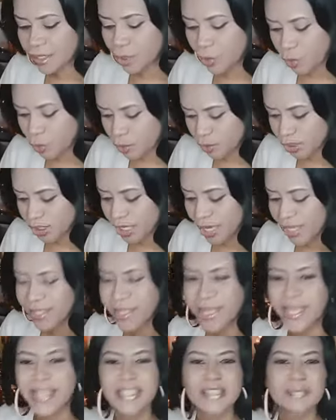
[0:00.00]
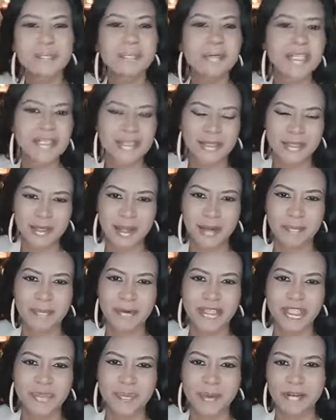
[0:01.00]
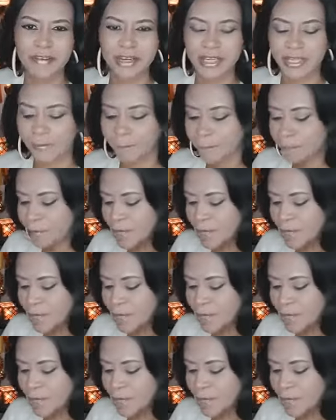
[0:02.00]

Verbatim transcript: Goshen is personal prosperity.